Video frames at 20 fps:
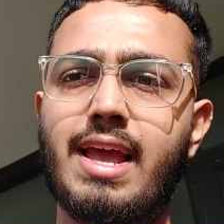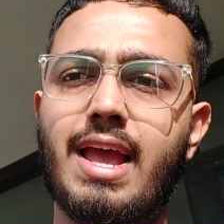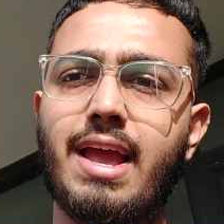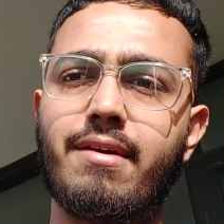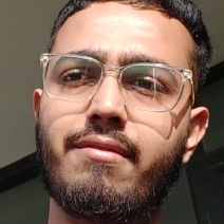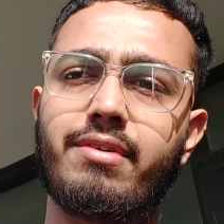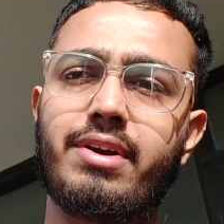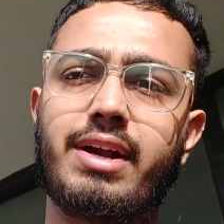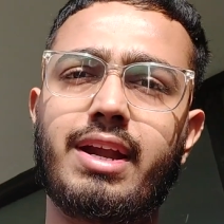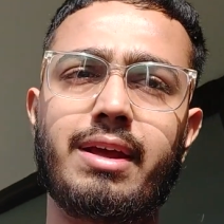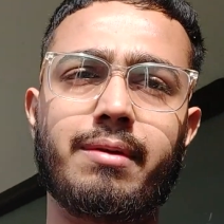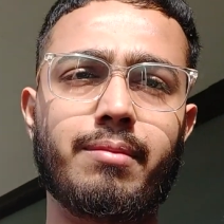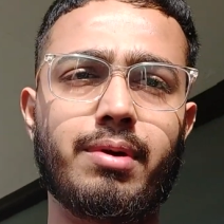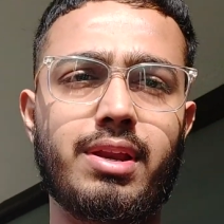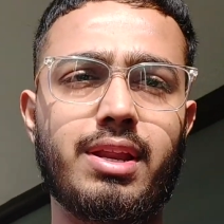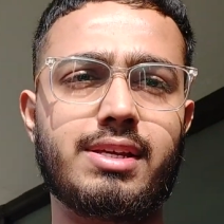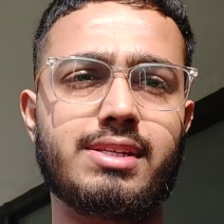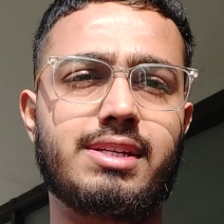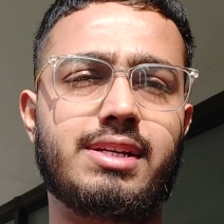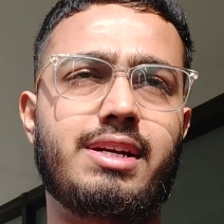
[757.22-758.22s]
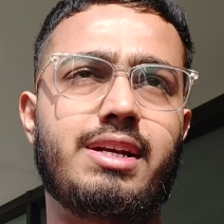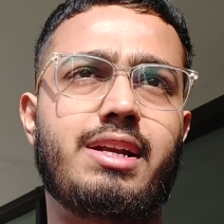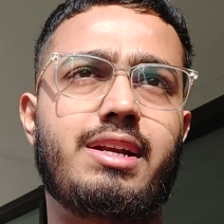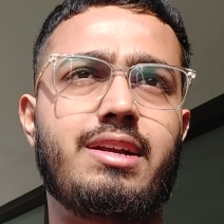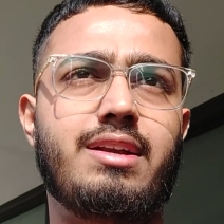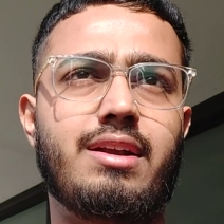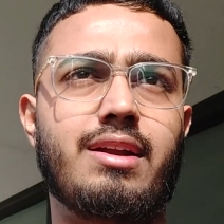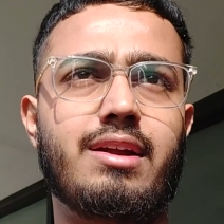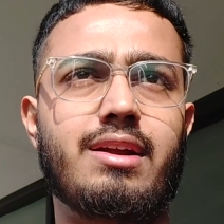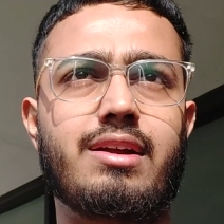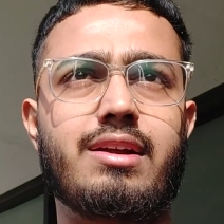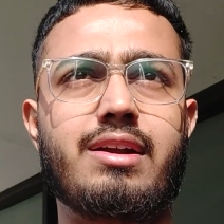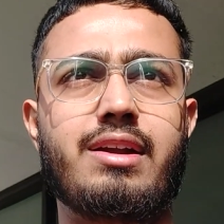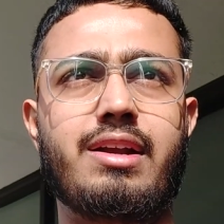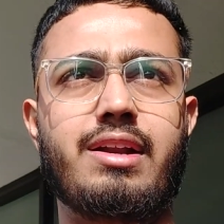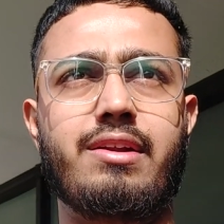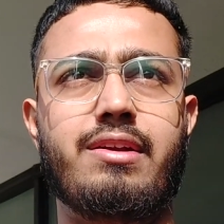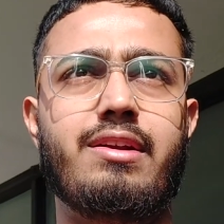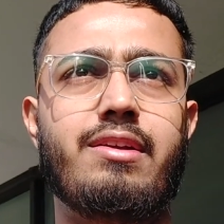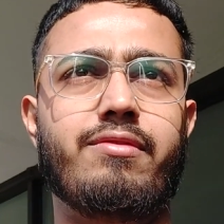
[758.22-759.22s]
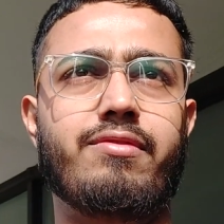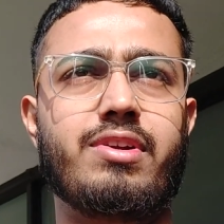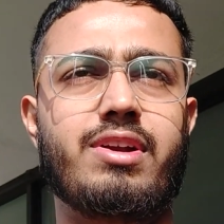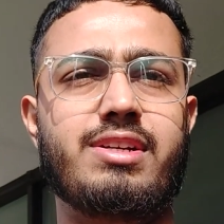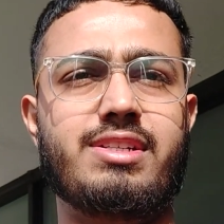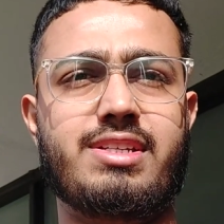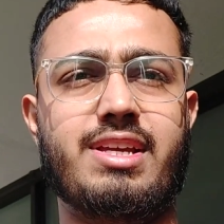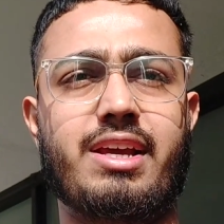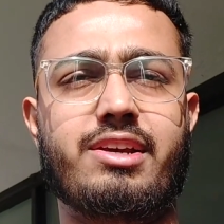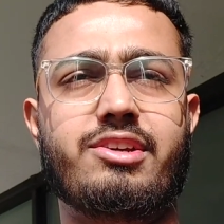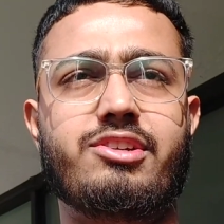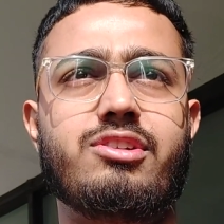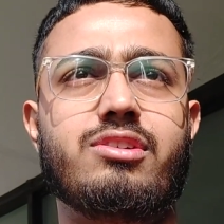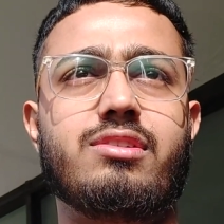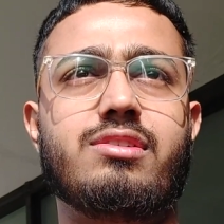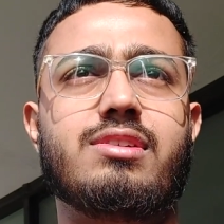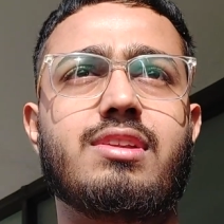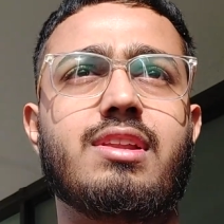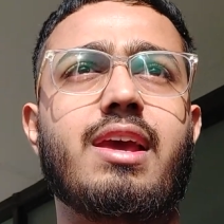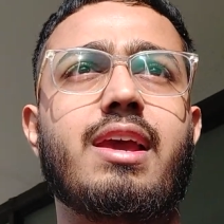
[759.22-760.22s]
every table has a different sections.